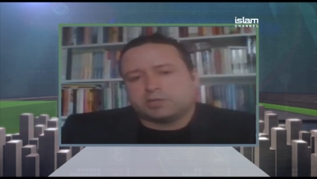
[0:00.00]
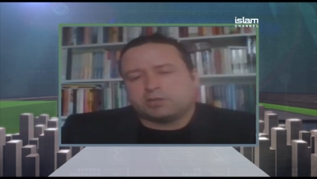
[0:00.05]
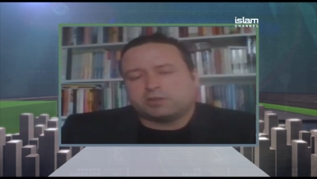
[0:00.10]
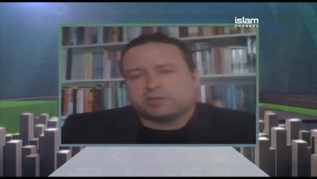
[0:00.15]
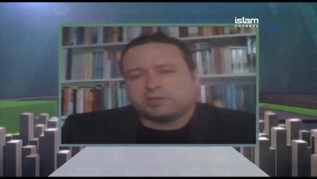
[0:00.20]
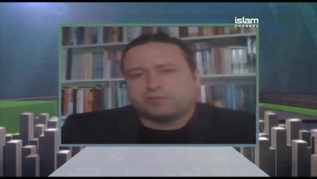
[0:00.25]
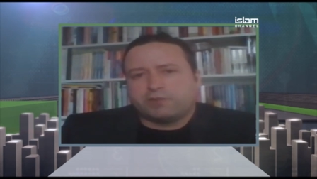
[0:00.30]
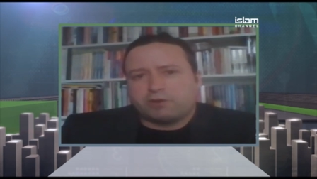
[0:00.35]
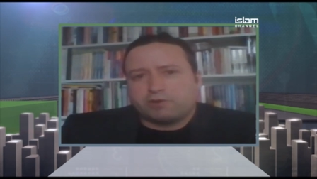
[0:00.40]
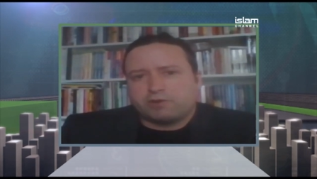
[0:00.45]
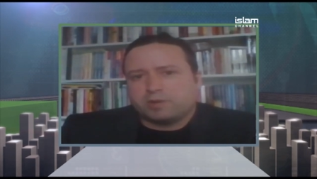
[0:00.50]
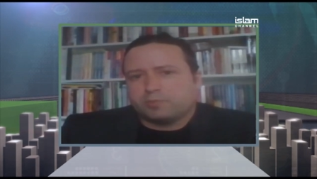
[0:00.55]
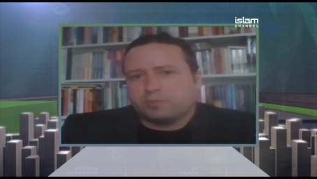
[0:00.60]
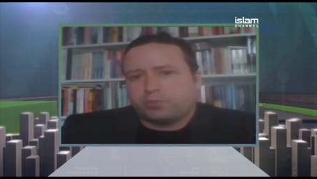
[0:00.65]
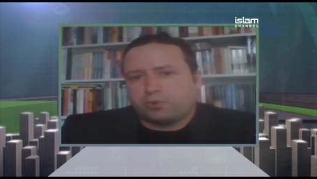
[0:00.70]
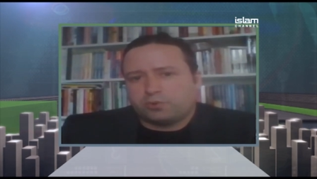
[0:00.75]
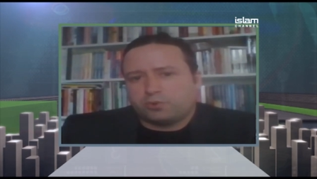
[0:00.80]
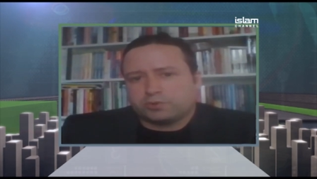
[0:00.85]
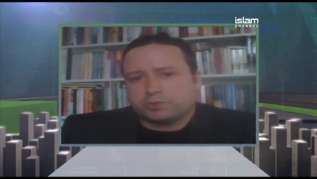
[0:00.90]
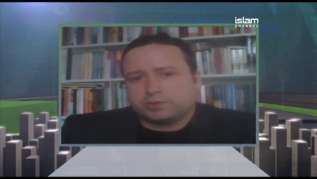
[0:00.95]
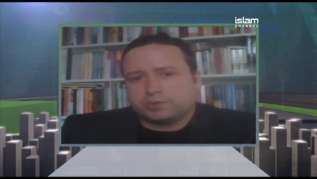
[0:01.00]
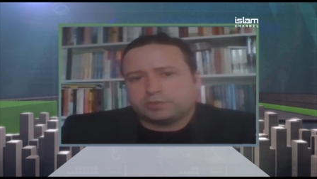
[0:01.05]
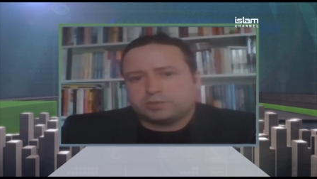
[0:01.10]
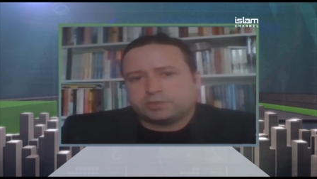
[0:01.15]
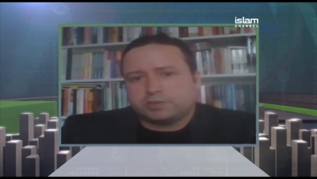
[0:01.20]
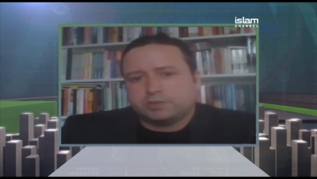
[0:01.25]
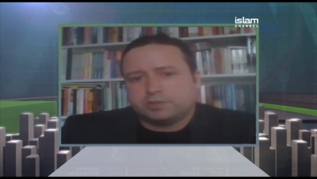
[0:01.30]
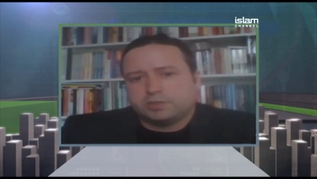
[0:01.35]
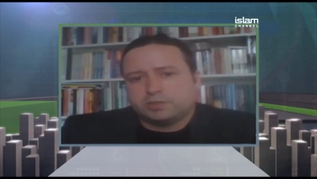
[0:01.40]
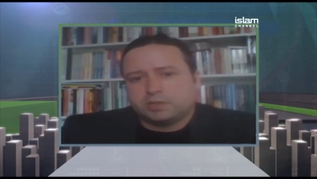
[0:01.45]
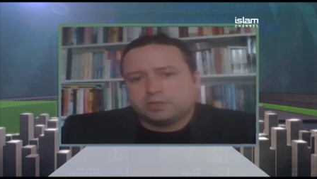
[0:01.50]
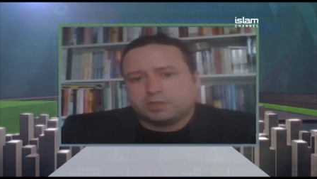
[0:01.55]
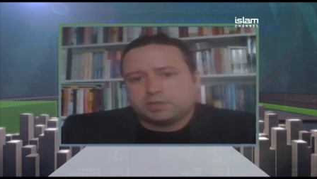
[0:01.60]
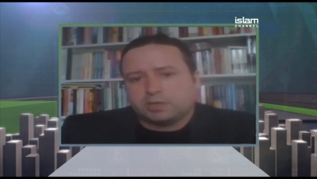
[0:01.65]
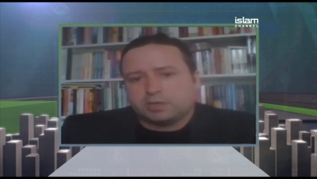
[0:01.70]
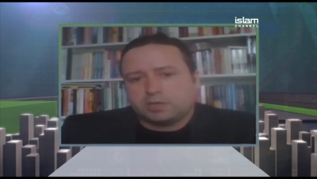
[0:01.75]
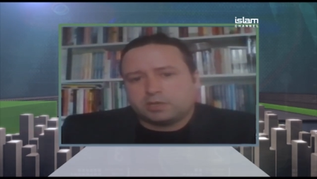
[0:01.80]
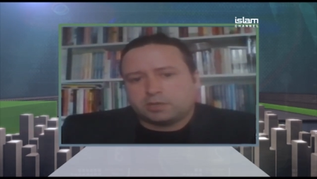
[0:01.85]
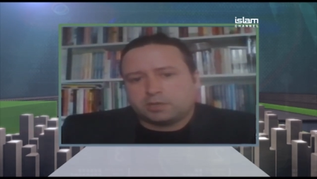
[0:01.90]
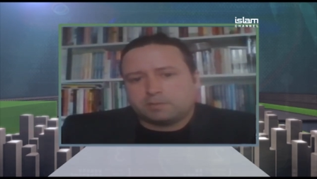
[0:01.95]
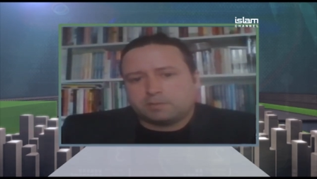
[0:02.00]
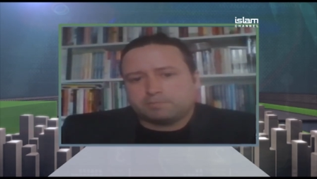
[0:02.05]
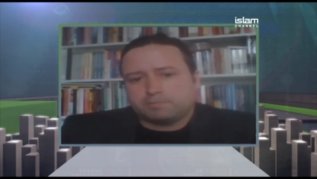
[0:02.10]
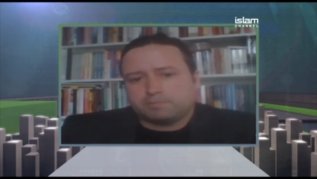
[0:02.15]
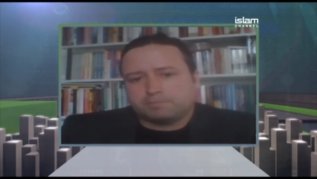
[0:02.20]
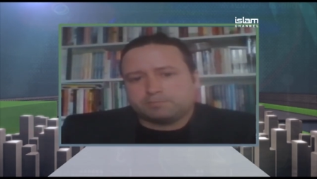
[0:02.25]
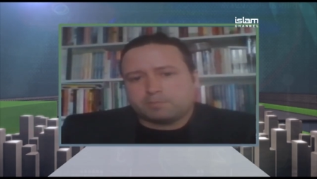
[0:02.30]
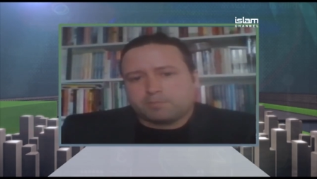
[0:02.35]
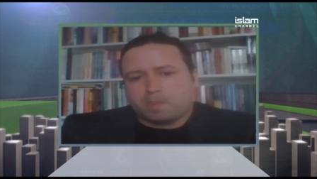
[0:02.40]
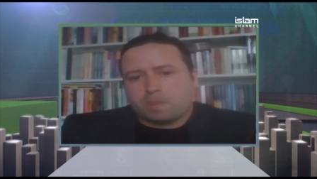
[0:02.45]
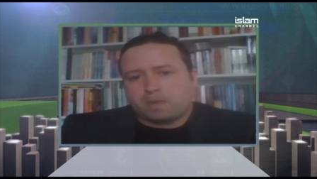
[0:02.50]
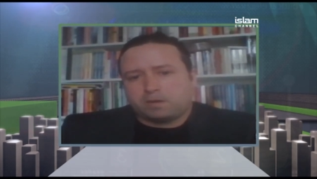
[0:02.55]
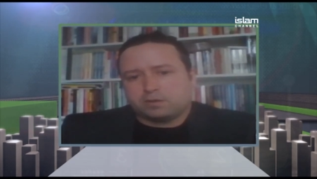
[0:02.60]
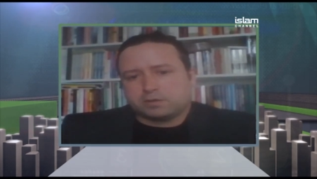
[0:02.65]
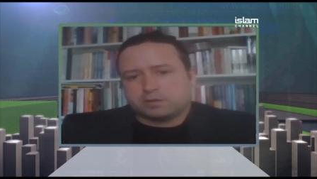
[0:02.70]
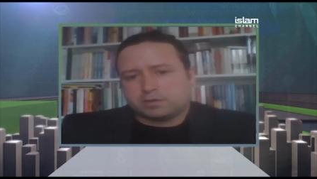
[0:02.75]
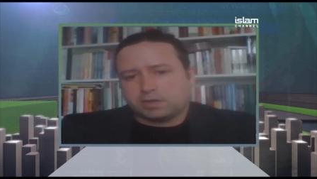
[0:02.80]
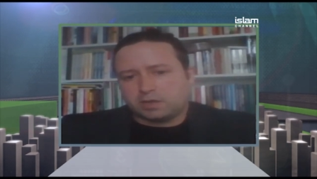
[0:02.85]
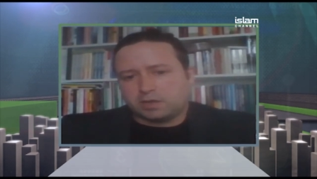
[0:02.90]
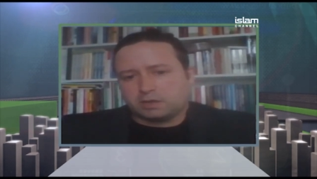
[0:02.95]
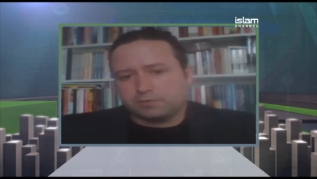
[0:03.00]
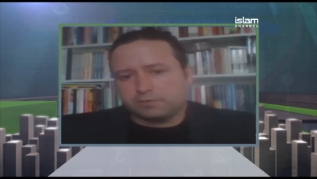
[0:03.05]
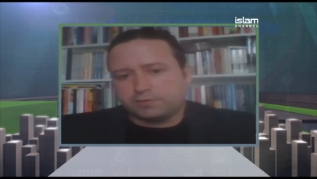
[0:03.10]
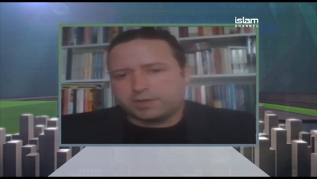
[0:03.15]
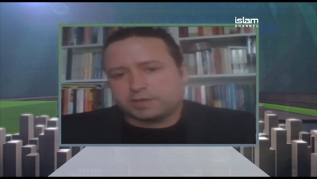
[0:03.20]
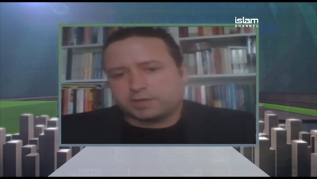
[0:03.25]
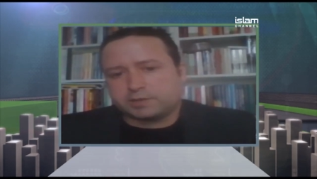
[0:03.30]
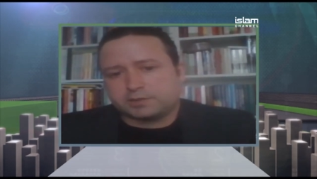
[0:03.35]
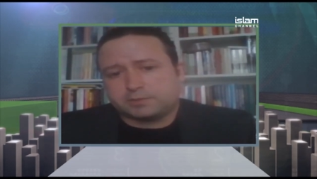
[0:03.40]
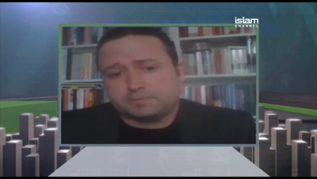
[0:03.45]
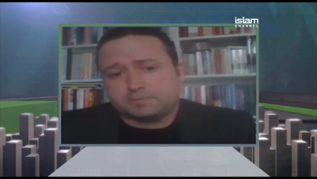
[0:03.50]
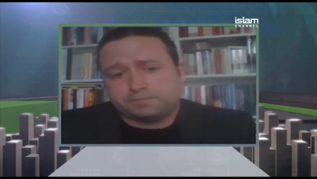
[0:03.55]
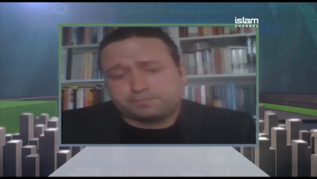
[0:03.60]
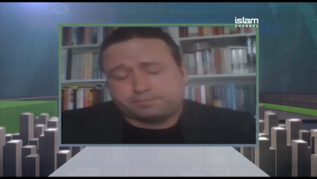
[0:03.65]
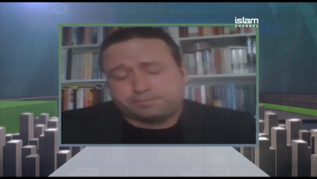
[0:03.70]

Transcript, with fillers: it's very important um, kind of that